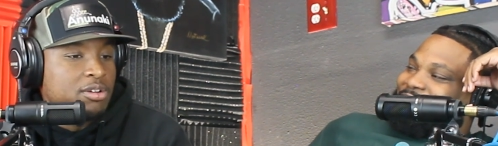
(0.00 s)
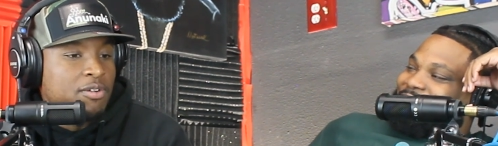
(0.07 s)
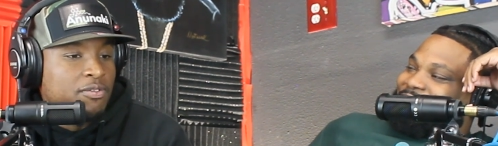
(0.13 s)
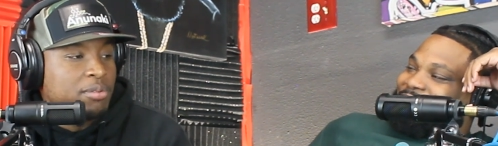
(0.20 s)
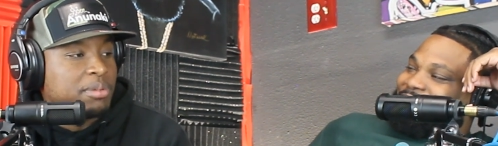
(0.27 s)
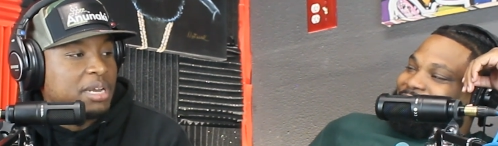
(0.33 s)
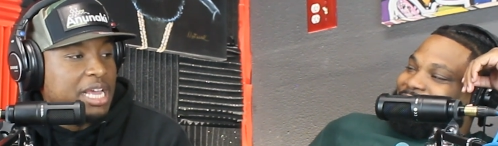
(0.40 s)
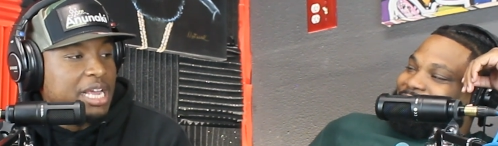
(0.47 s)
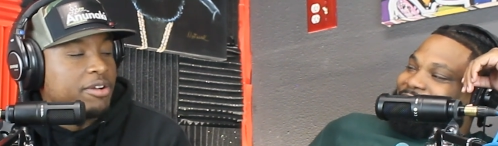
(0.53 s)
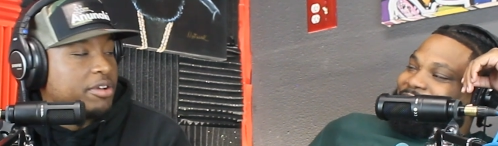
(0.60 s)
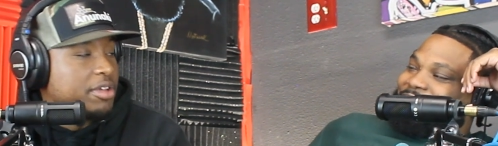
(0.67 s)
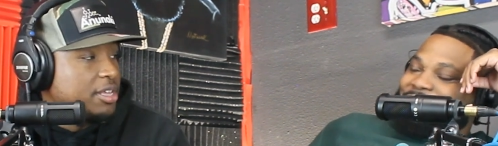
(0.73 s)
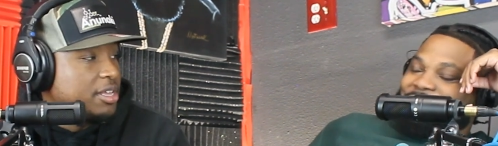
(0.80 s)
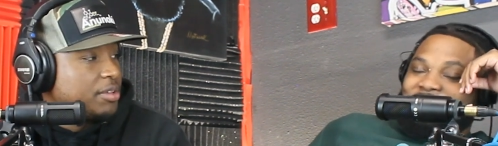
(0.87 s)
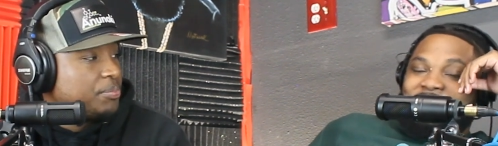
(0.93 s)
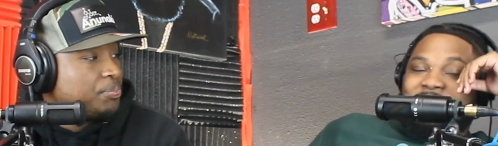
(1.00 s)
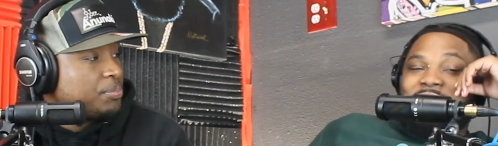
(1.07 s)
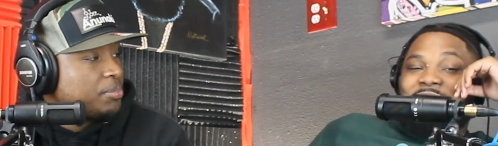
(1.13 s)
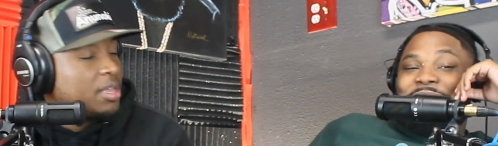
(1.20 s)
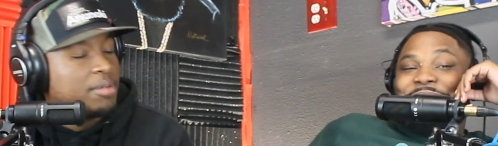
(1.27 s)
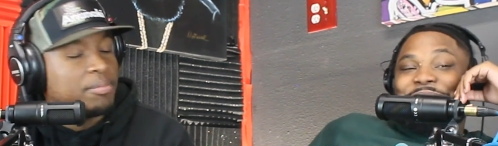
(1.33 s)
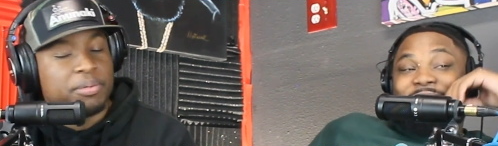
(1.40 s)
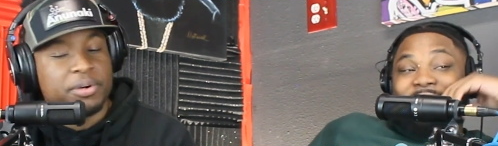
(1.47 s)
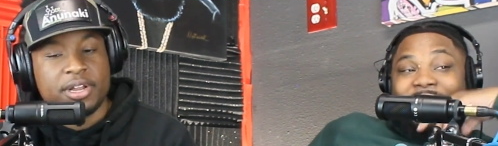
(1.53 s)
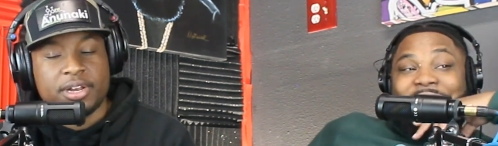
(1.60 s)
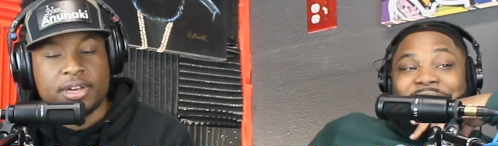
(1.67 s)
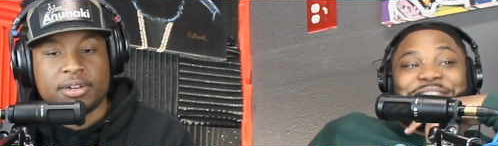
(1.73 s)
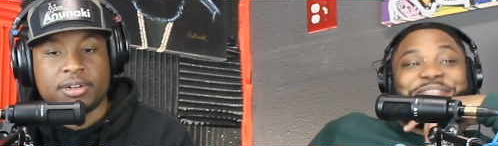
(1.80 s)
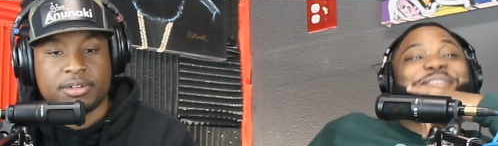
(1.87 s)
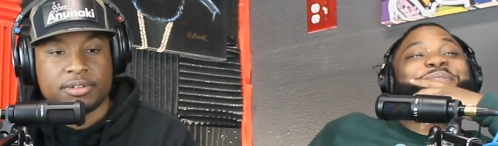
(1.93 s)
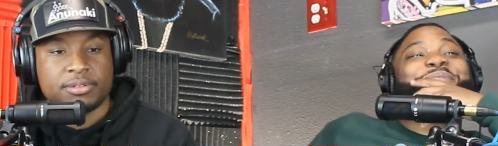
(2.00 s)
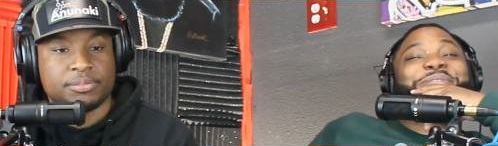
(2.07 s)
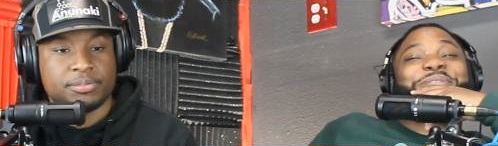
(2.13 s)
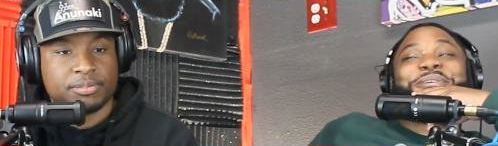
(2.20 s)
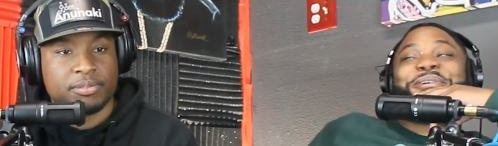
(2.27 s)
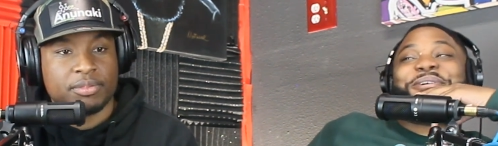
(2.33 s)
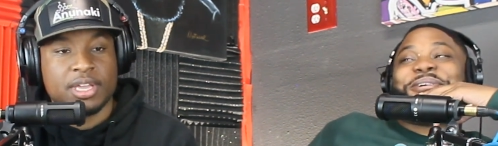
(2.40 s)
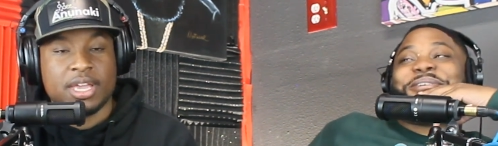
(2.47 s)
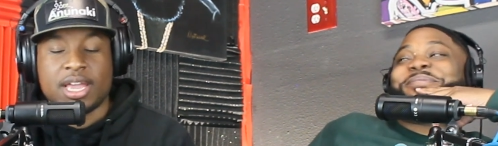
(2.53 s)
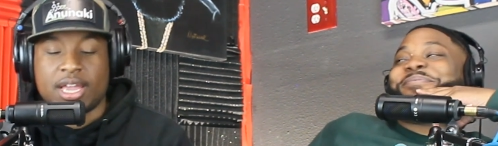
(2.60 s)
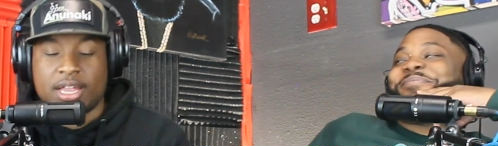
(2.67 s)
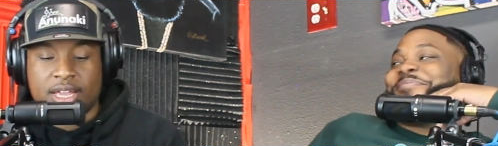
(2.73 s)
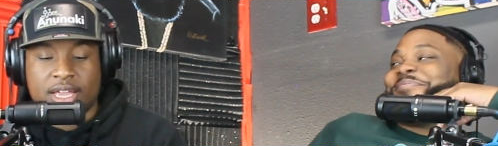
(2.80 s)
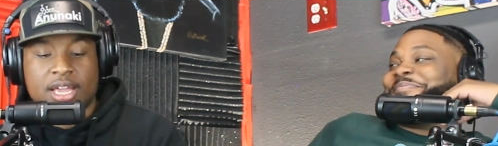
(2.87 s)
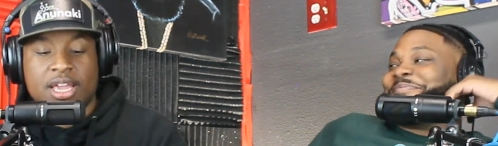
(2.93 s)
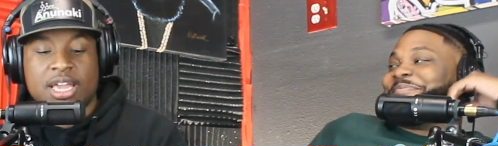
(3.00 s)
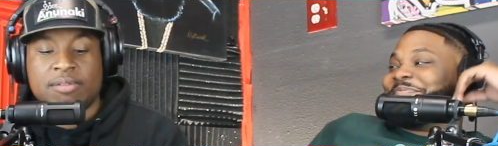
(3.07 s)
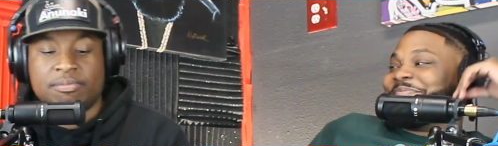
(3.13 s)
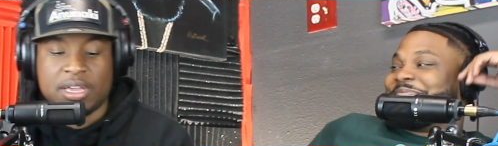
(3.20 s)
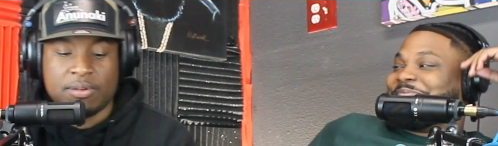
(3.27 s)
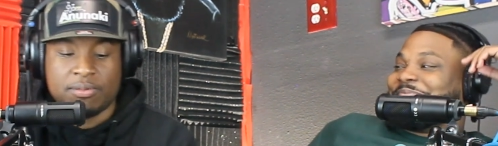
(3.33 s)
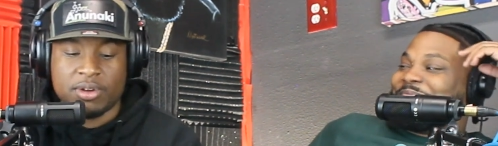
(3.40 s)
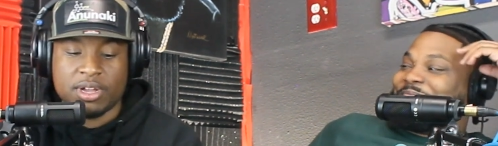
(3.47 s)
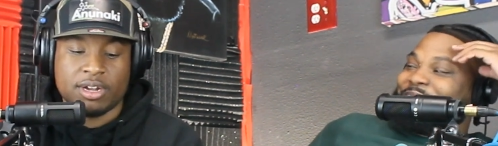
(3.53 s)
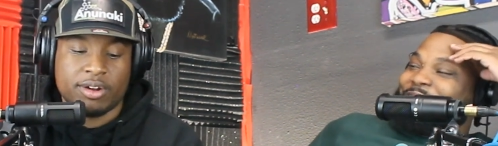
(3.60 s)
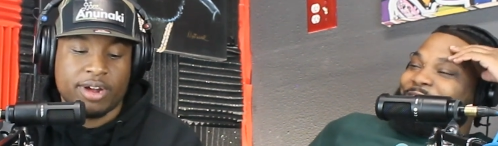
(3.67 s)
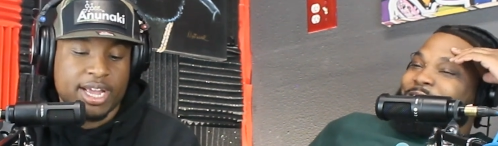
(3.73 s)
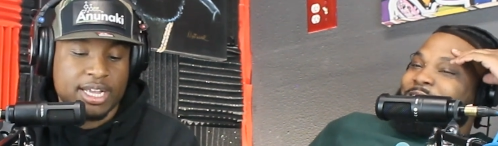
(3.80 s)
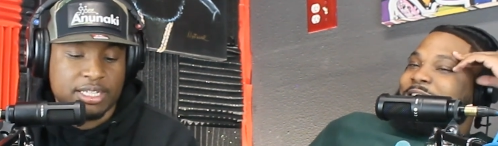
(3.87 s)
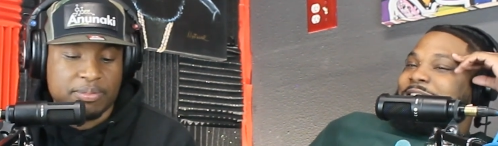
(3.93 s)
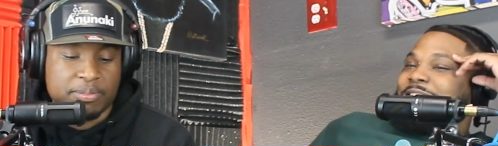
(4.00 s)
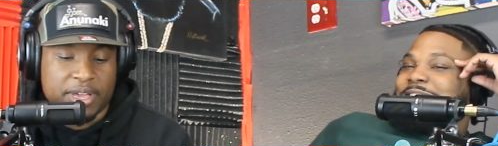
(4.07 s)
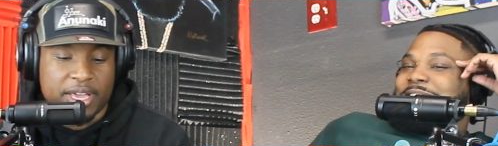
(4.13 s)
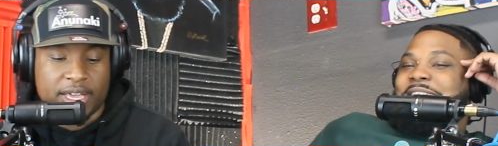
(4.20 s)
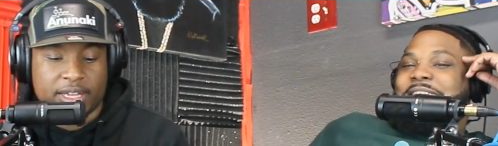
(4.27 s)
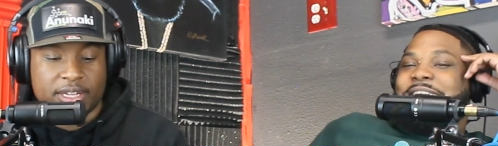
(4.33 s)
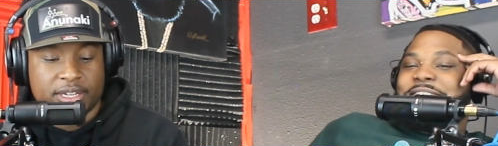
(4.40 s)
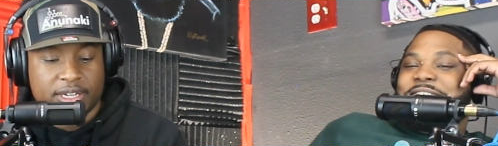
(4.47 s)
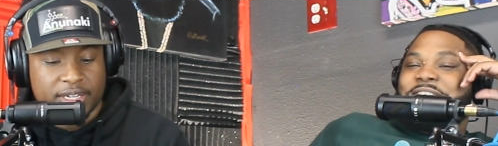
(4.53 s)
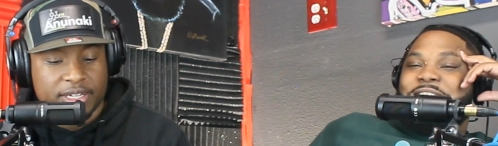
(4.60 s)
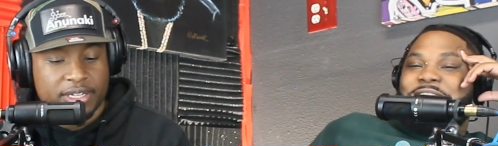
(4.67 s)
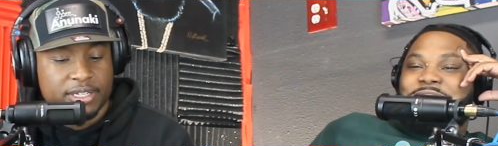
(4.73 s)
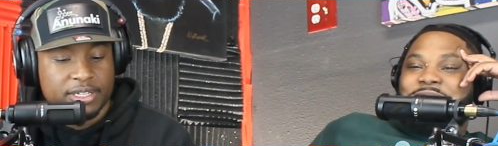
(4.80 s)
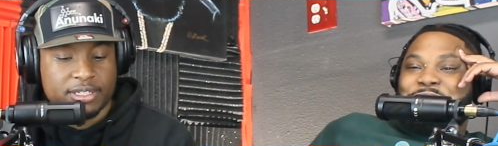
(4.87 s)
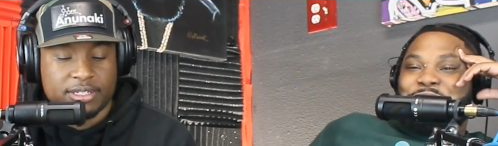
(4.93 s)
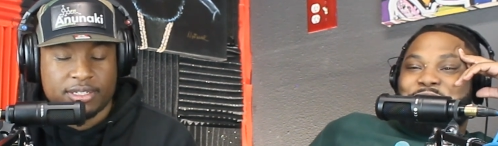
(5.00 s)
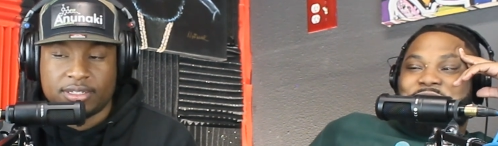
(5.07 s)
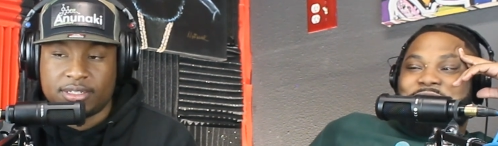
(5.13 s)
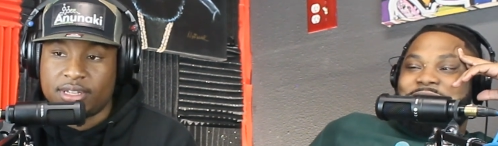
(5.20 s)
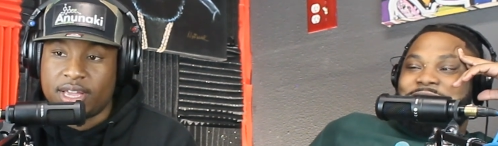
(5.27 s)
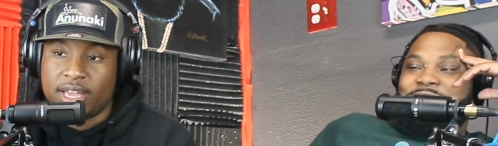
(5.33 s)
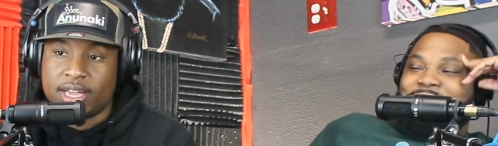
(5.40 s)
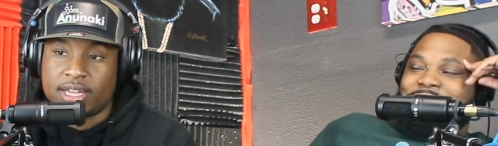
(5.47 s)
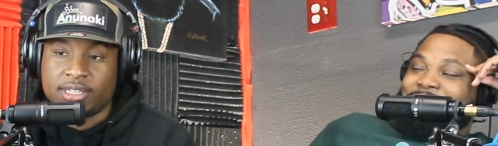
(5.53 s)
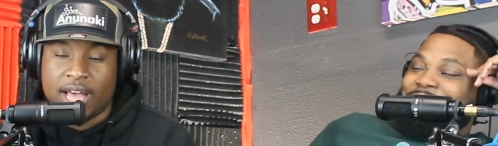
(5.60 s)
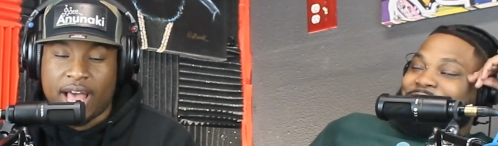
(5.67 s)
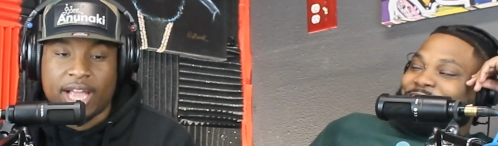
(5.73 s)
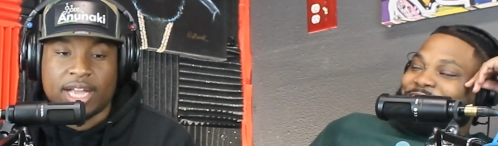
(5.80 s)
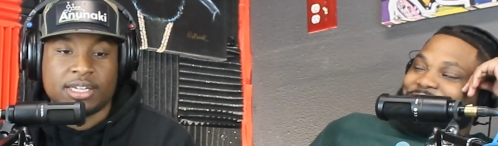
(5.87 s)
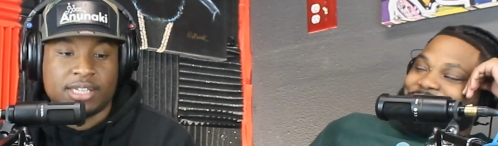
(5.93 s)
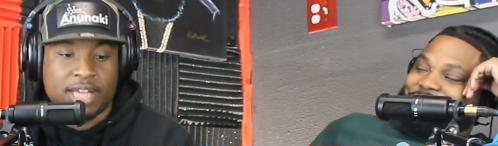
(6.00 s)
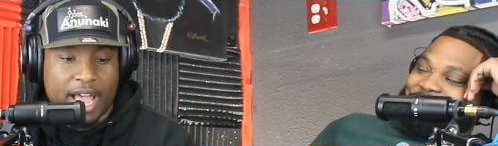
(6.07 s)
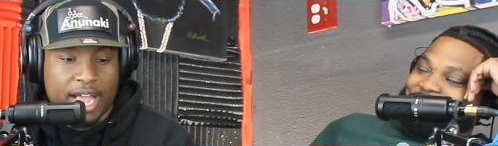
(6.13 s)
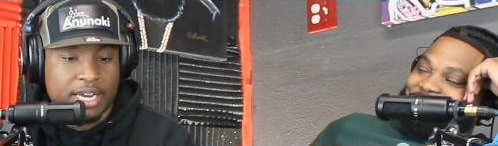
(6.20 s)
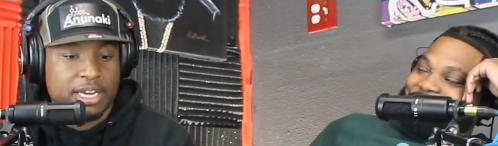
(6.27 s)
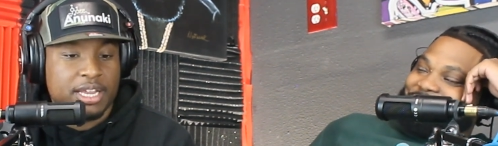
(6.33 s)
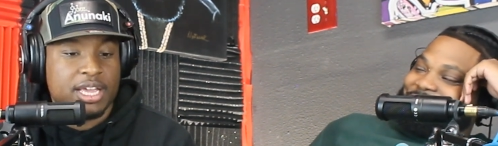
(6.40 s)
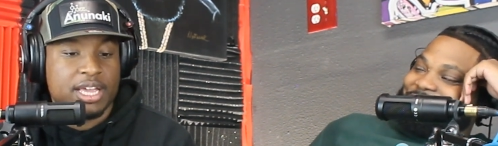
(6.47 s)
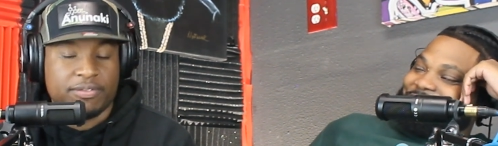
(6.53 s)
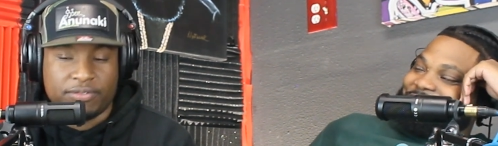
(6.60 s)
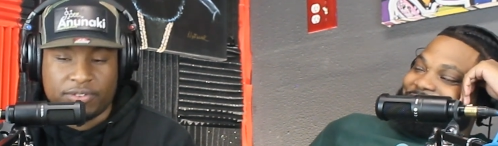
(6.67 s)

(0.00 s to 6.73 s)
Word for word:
Speaker 1: know, from the area. Yeah, but that shit was hard. Yeah, yeah, he he went crazy, man. Tiger started some shit. Yeah, Tiger, Tiger did